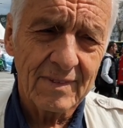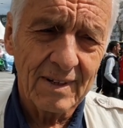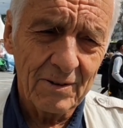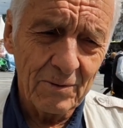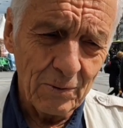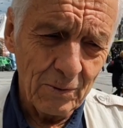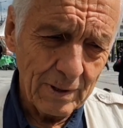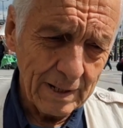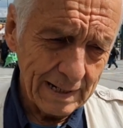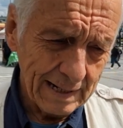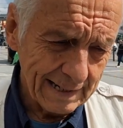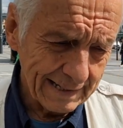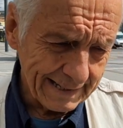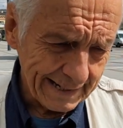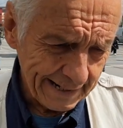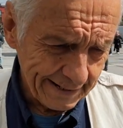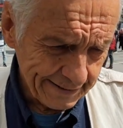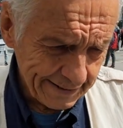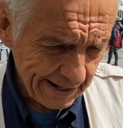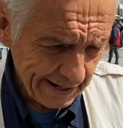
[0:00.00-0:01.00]
Well,
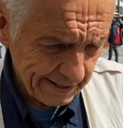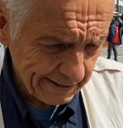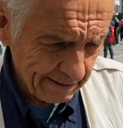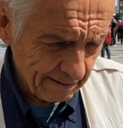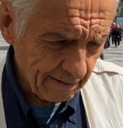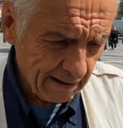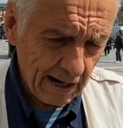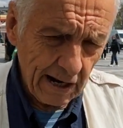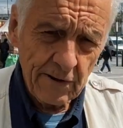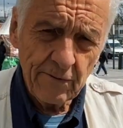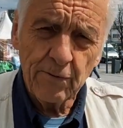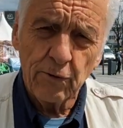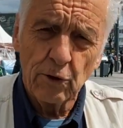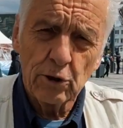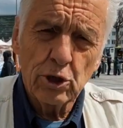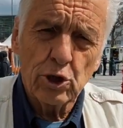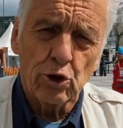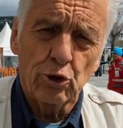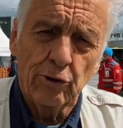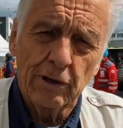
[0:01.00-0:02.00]
there are
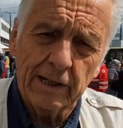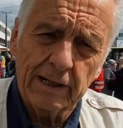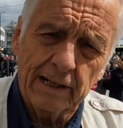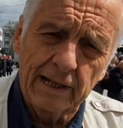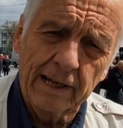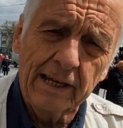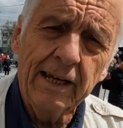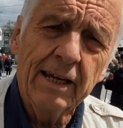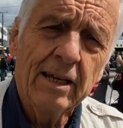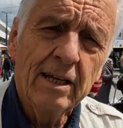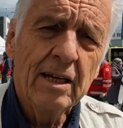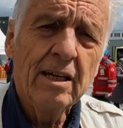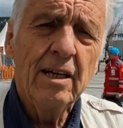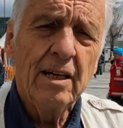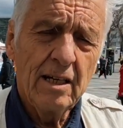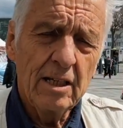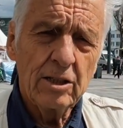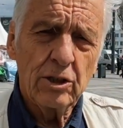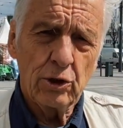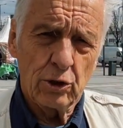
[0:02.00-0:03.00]
unfortunately
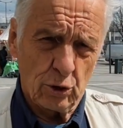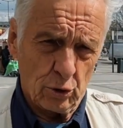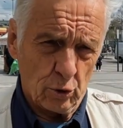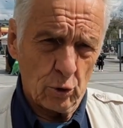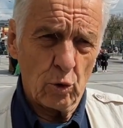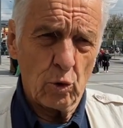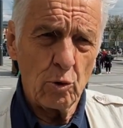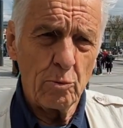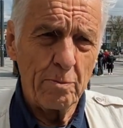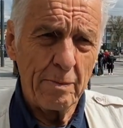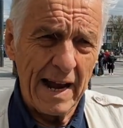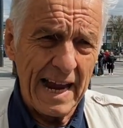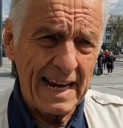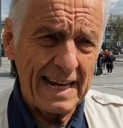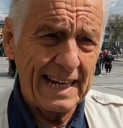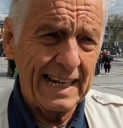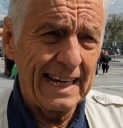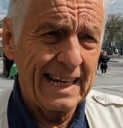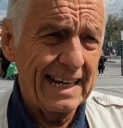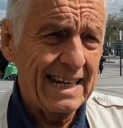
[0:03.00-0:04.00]
too
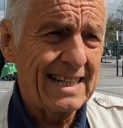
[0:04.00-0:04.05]
many.